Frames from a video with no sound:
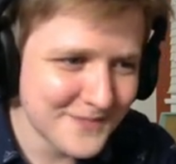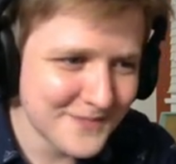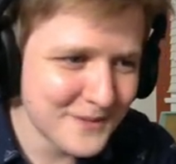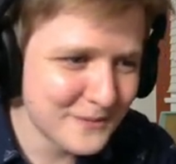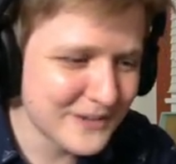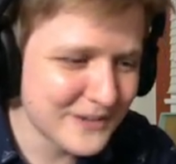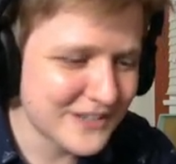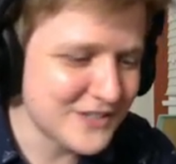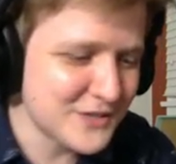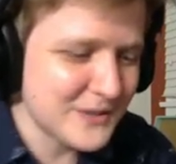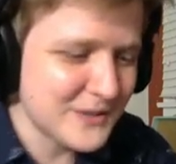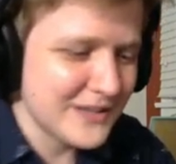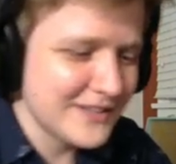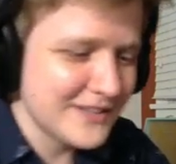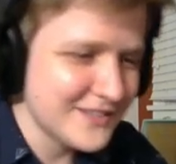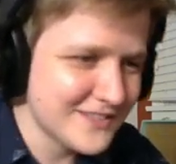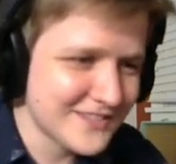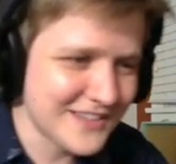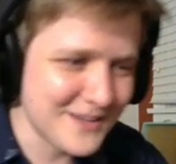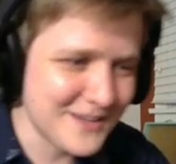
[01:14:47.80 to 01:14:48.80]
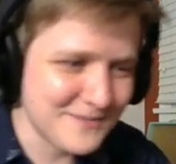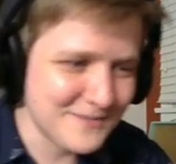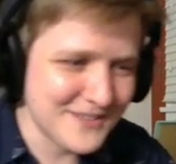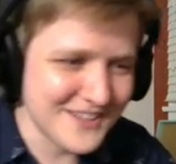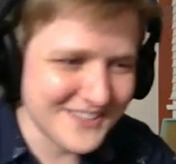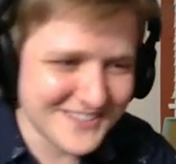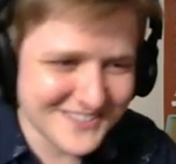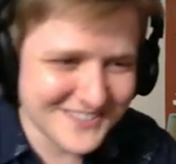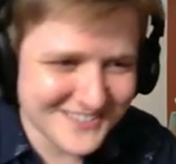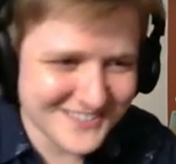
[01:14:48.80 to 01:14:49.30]
We're gonna do it. Skip
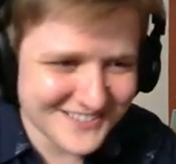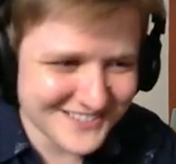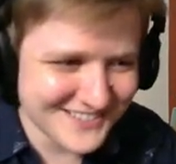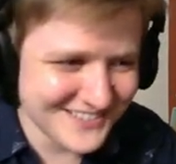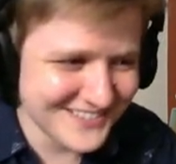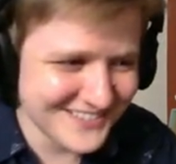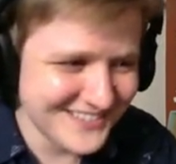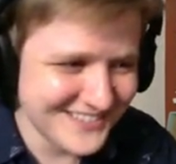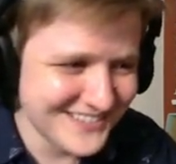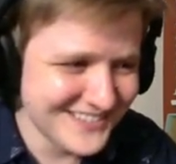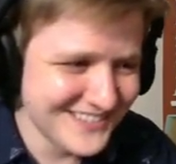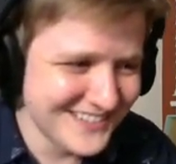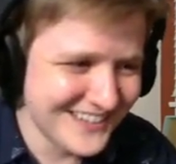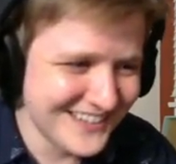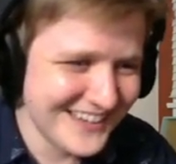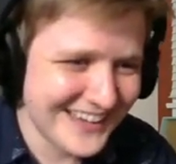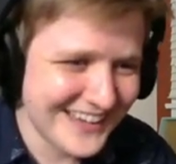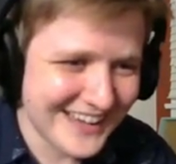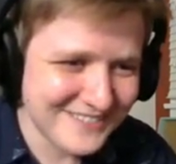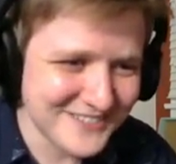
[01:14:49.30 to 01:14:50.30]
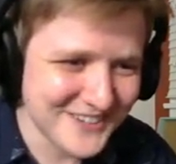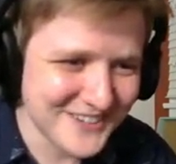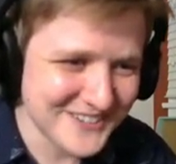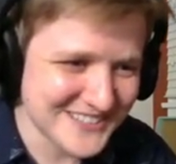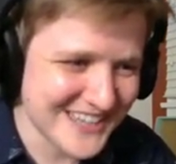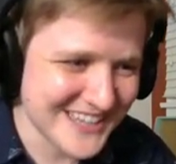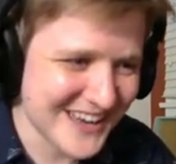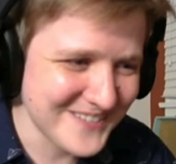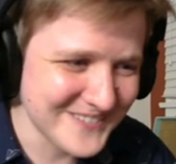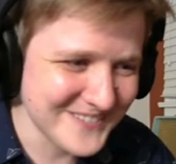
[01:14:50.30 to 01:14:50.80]
this. Hurry! The guards I have
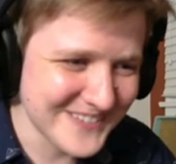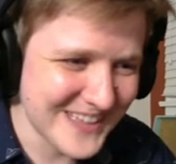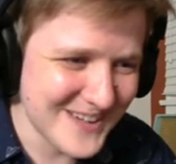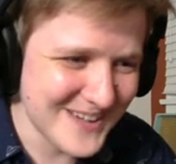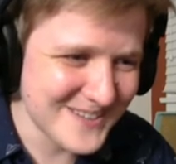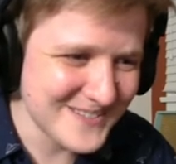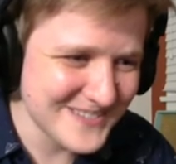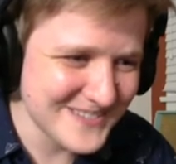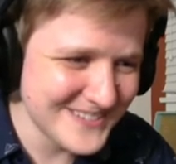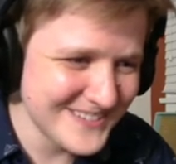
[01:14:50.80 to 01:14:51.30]
no are time for that.